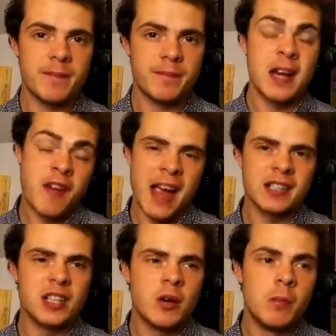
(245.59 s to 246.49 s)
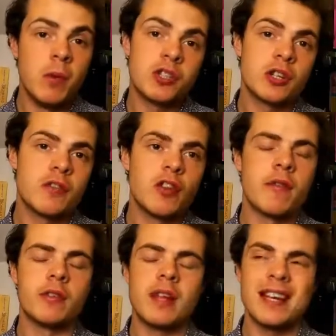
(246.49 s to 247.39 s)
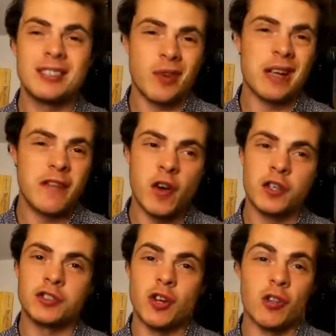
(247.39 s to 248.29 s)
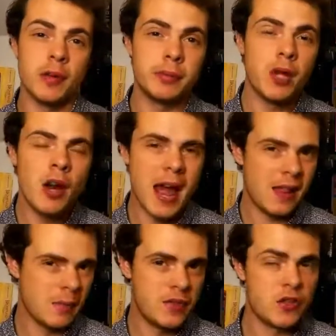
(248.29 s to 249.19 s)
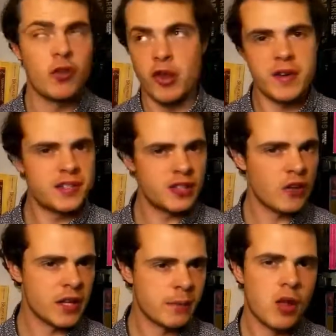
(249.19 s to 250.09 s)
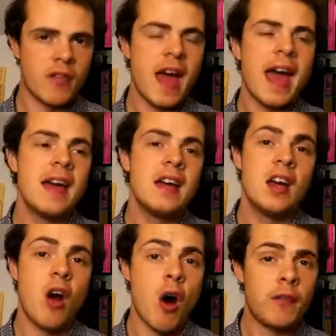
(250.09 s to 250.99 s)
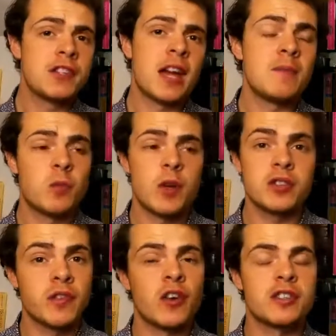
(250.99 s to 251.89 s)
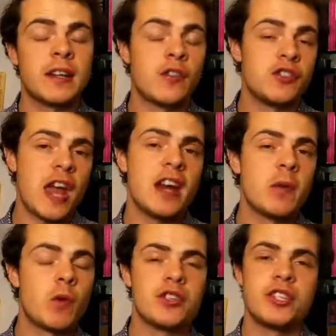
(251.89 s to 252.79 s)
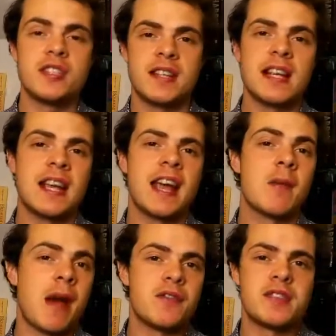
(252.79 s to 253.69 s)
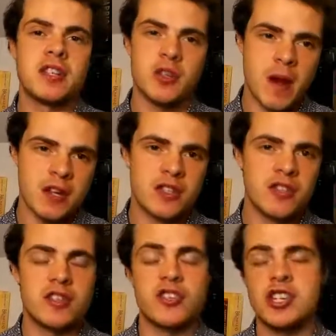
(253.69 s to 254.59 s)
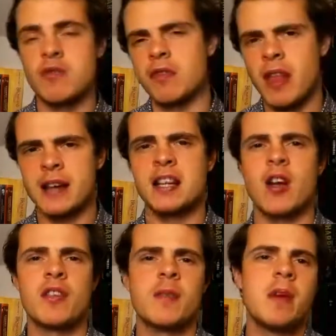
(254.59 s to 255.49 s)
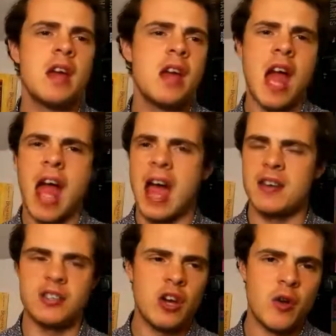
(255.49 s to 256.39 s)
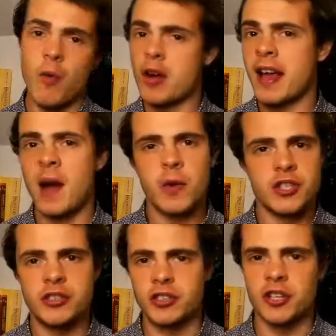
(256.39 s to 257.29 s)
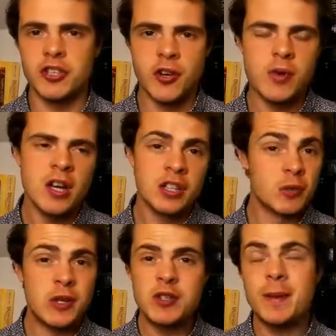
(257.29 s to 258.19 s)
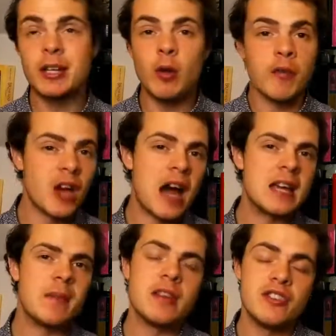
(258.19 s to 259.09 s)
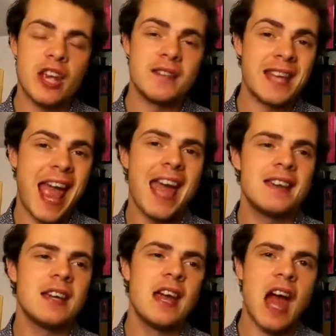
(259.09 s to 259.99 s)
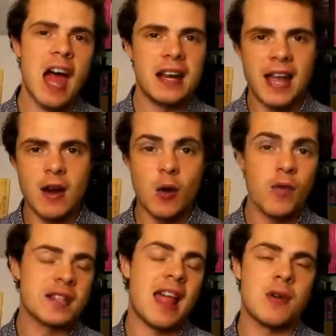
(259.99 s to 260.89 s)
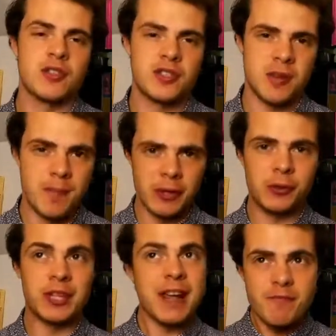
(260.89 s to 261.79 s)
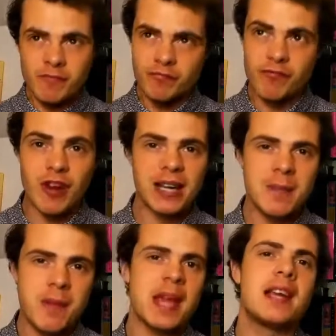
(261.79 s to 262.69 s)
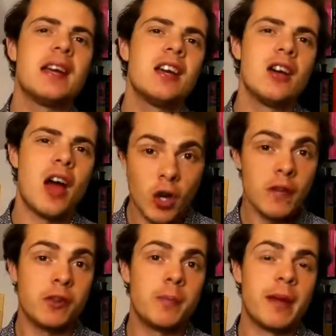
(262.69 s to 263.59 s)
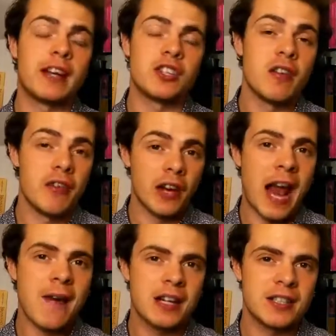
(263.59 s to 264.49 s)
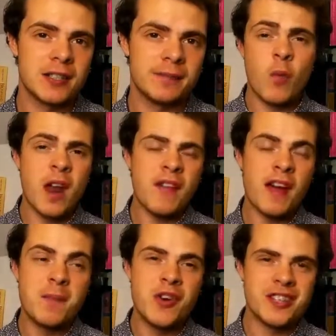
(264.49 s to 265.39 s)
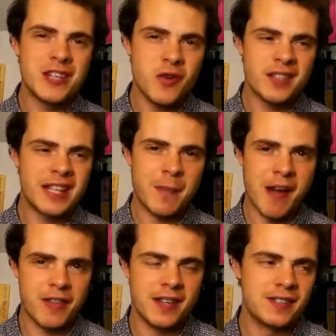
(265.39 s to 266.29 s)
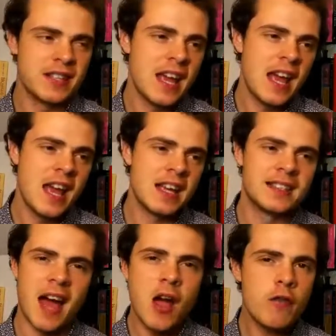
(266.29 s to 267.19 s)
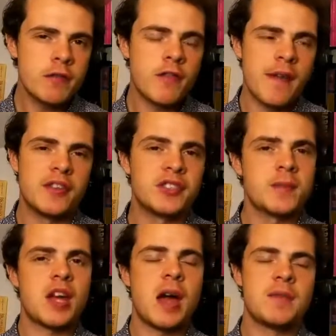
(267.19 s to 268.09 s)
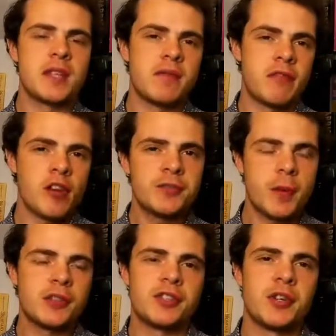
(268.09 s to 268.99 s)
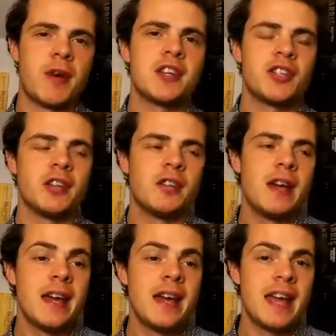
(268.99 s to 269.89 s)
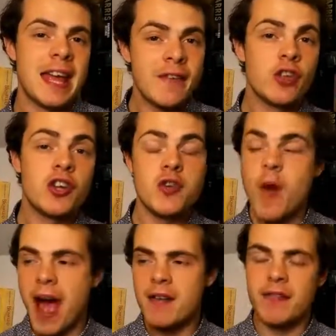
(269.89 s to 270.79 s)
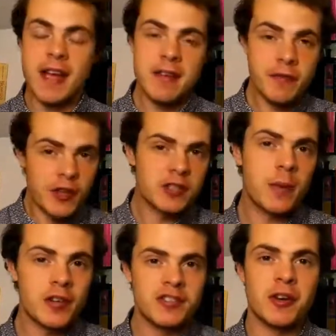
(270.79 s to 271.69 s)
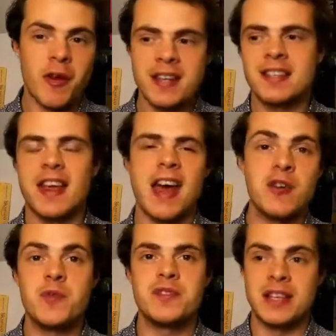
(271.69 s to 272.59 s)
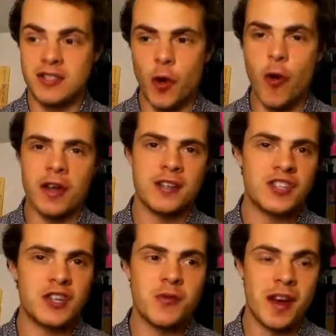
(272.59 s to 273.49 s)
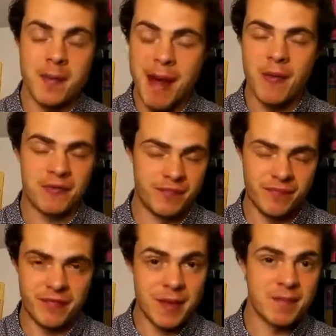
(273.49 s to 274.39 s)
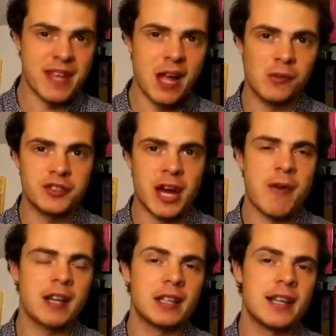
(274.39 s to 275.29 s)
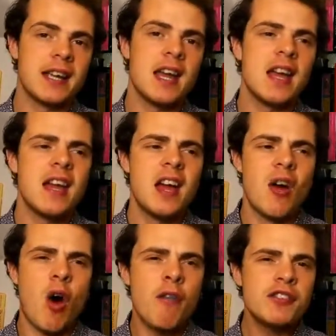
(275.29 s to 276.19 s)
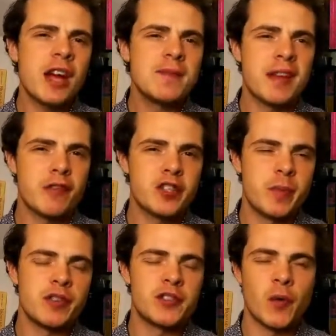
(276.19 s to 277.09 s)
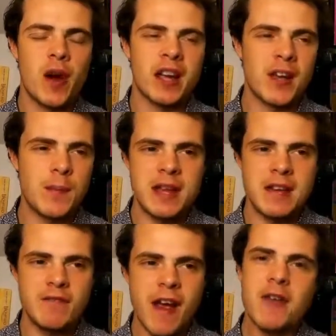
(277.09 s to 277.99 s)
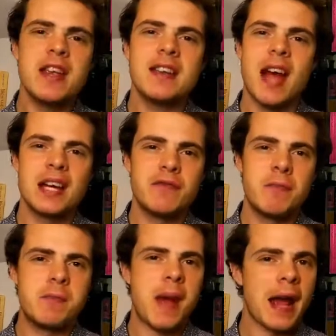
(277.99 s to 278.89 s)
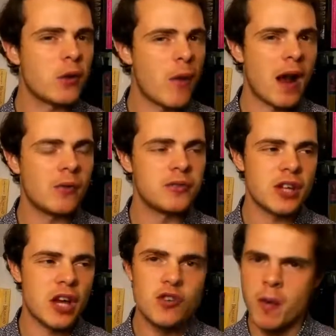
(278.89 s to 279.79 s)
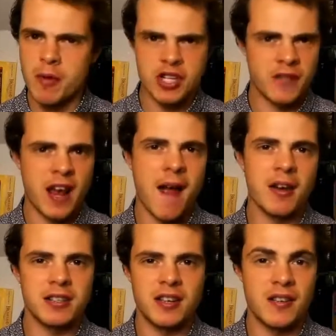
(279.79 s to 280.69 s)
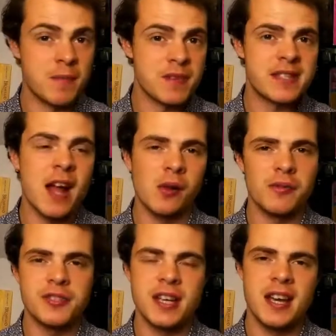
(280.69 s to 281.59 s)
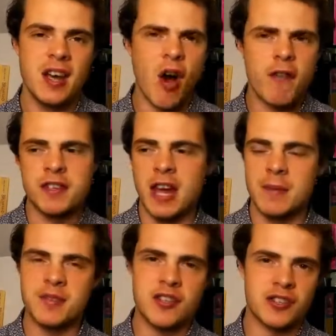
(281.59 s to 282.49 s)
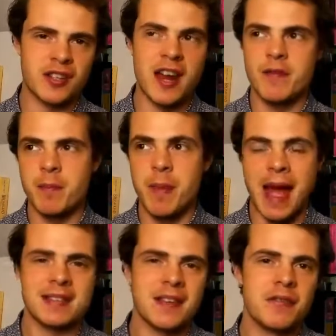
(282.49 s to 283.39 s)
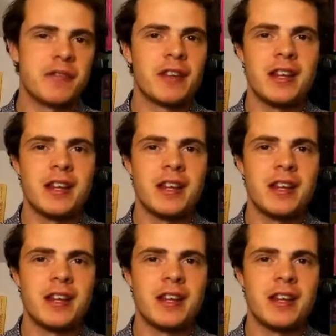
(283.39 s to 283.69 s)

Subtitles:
In fact, much of the novel isn't really focused on the plot elements, although there is certainly a plot there. Oftentimes we're just focusing on Jane and what she's thinking about situations as she's reflecting on them and working out what she's going to do. So we do spend a lot of time in Jane's head, and again all this allows us to build a really big, colourful picture of her character. What I find most interesting about this is that I often find that sometimes in first-person narration, even though you have a first-person narrator there who is talking to you and about themselves directly, oftentimes that first-person narrator can be very kind of background and not much of a character themselves. Oftentimes they're just kind of a passive